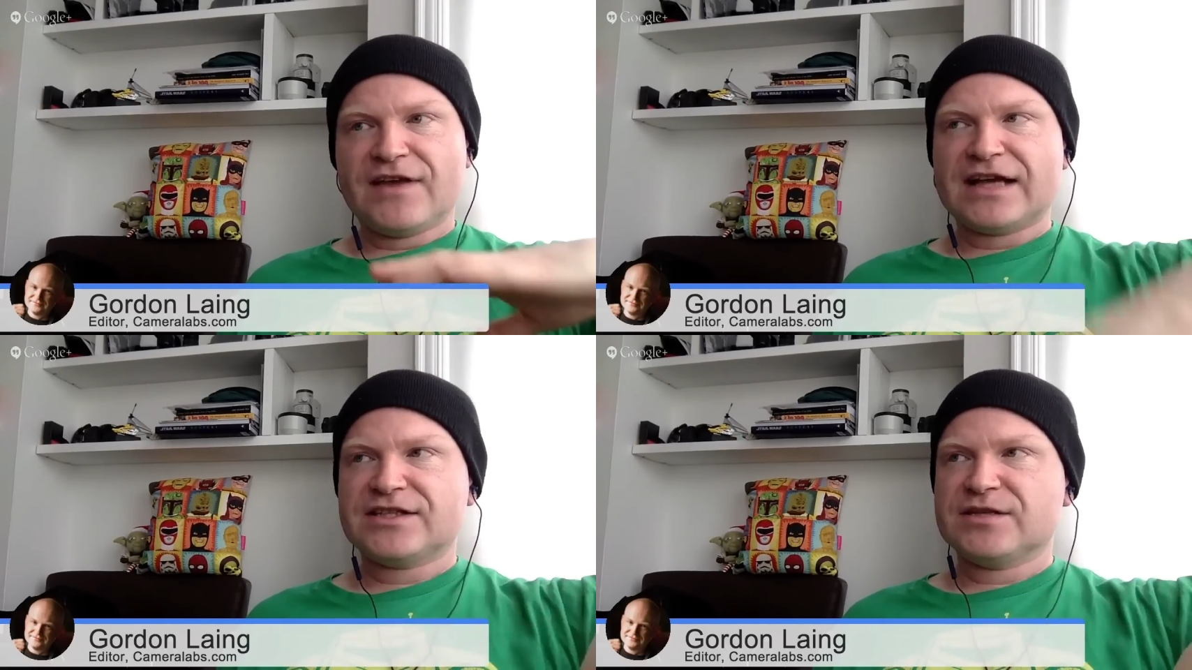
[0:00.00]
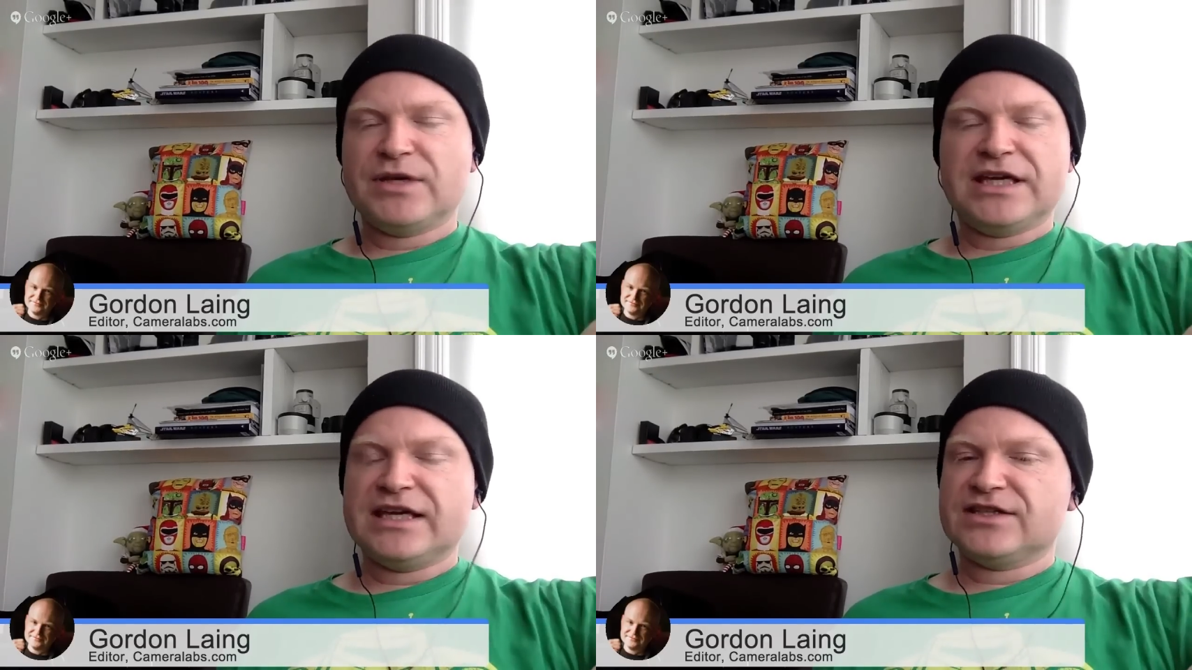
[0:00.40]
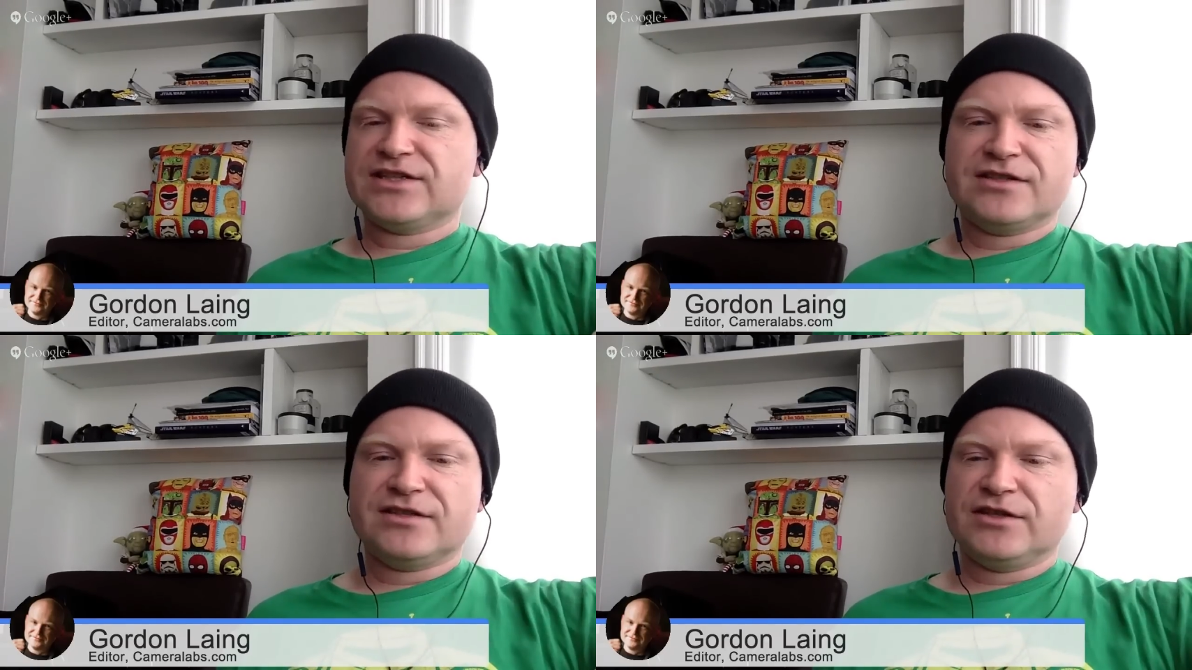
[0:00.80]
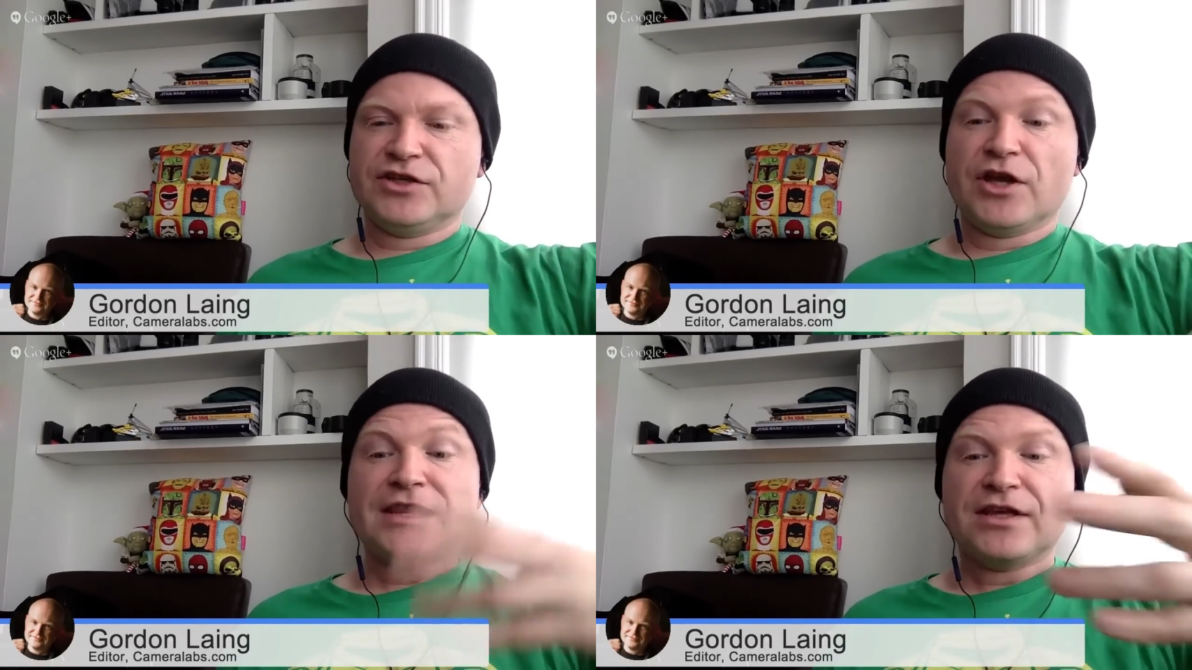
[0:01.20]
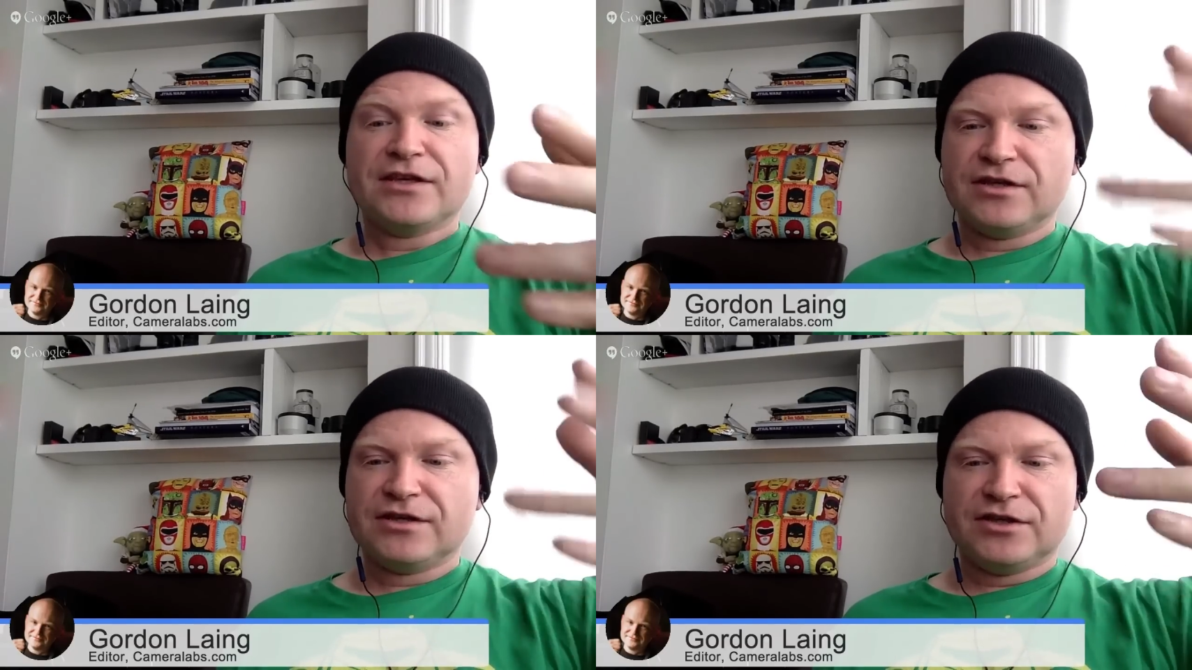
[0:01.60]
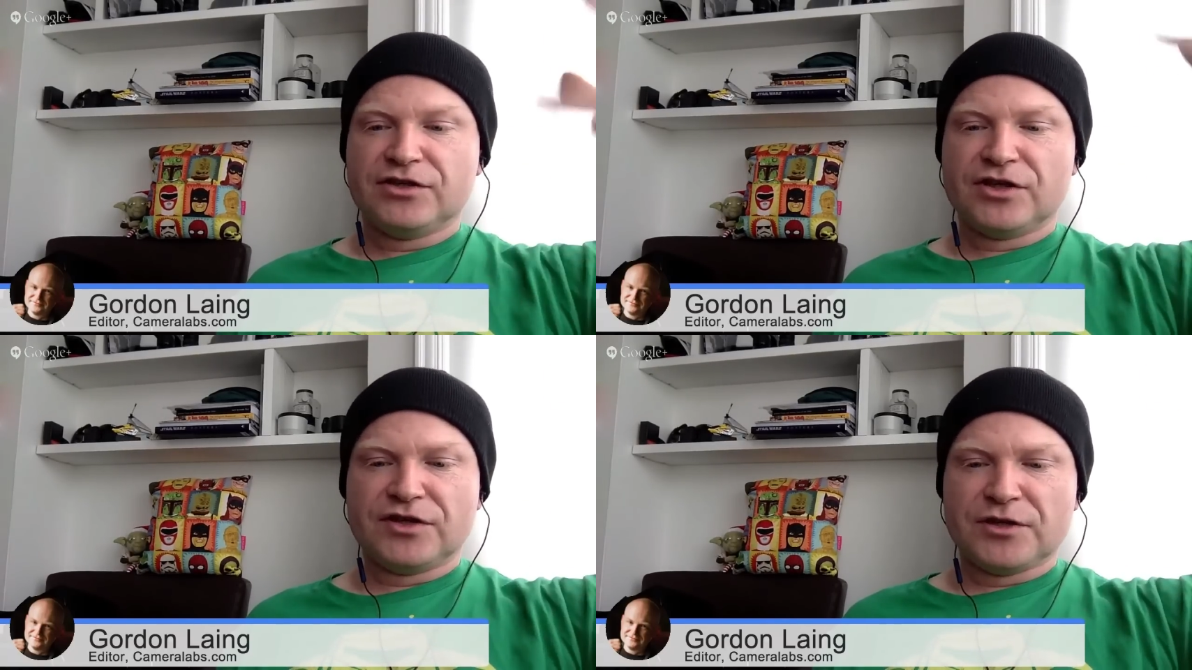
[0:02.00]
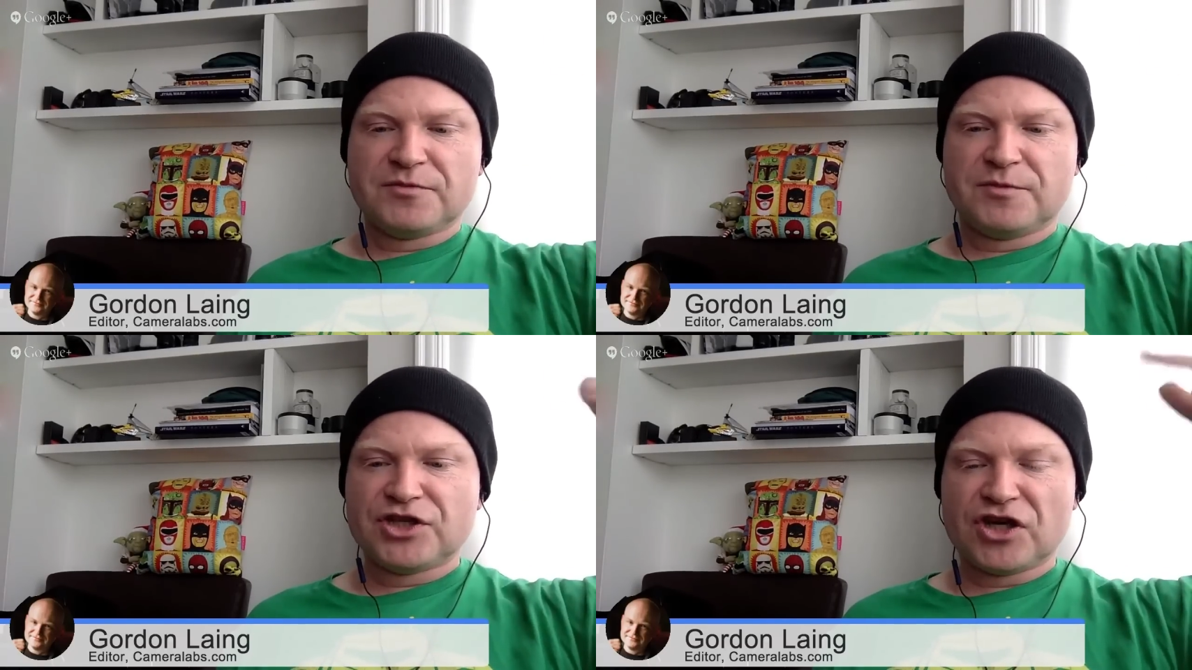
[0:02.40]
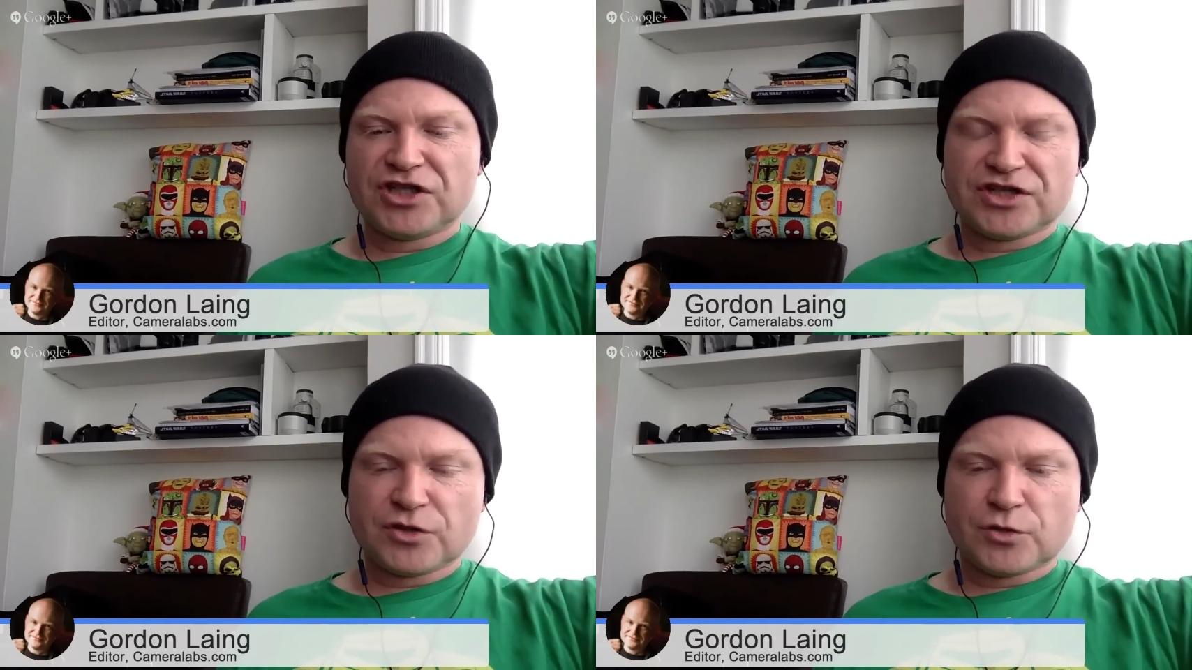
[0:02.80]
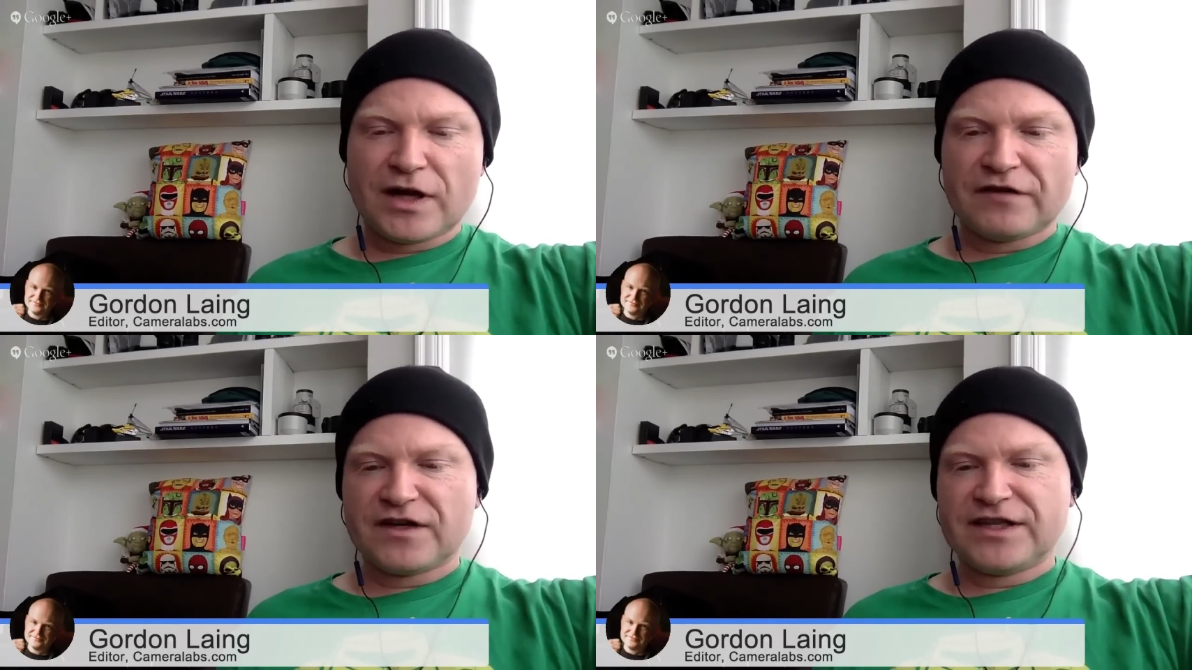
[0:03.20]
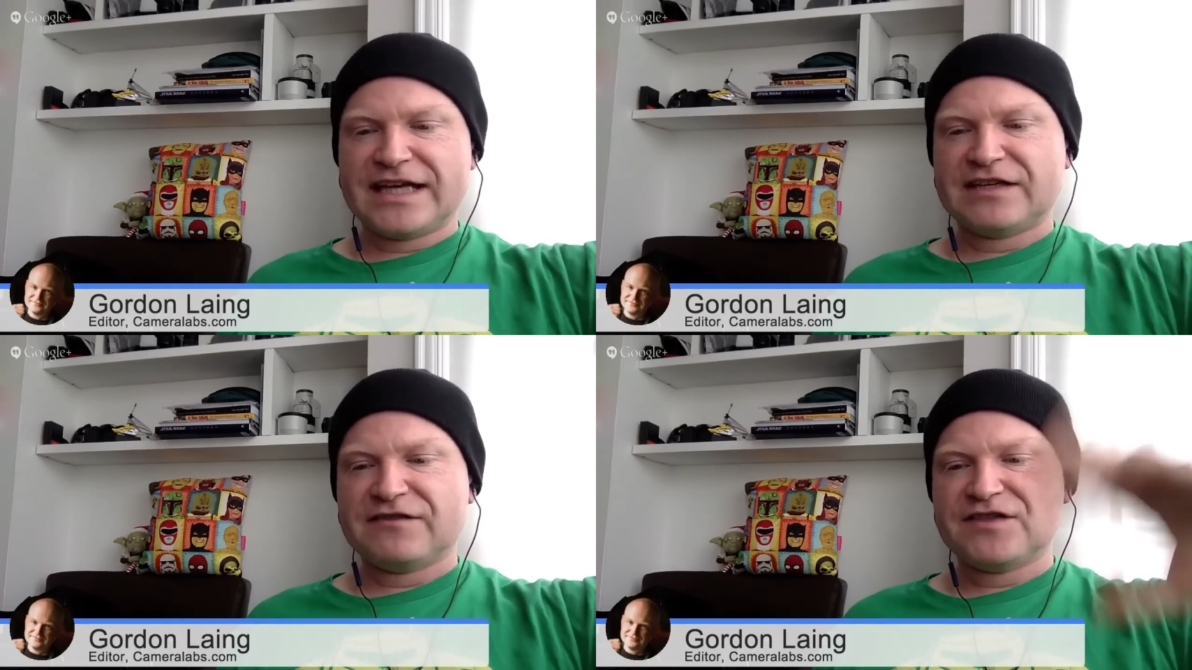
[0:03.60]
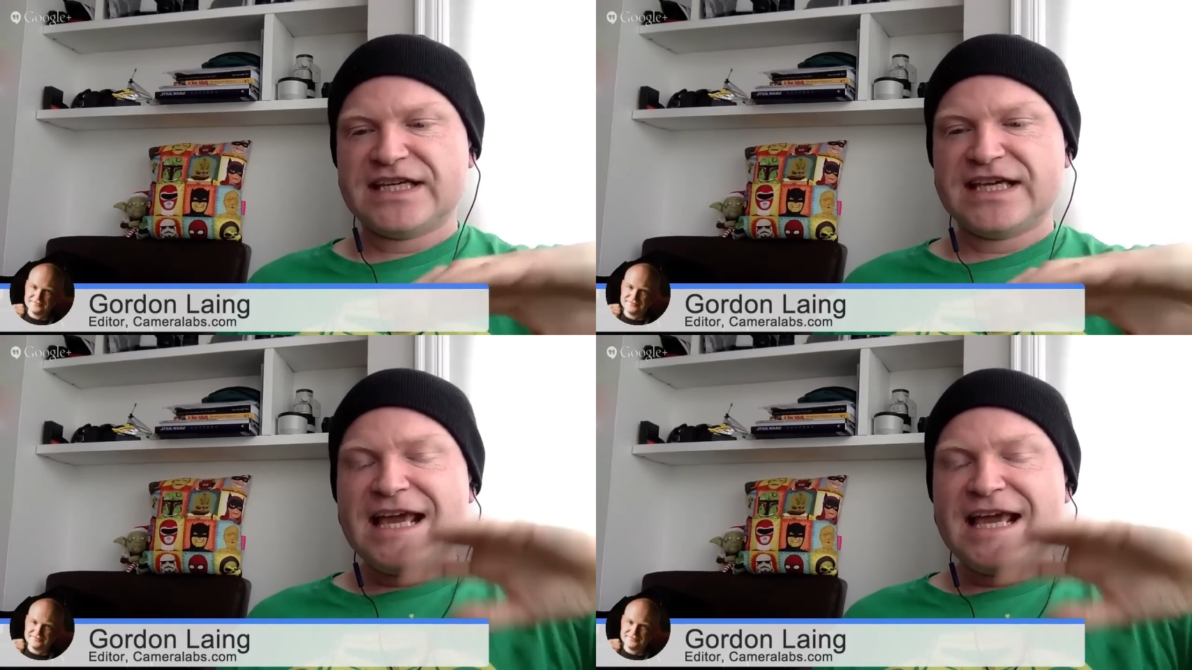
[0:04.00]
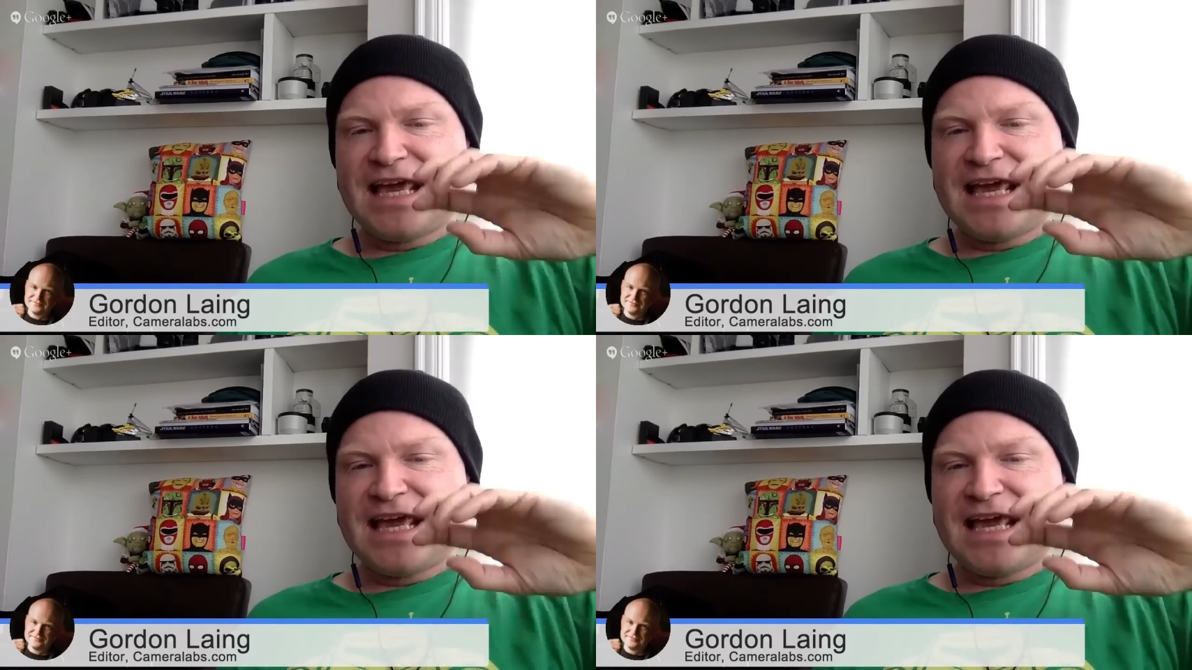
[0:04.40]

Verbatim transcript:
Speaker 1: That to me is, you know, and the, you know the USB charger. You've got the Wi-Fi, the NFC.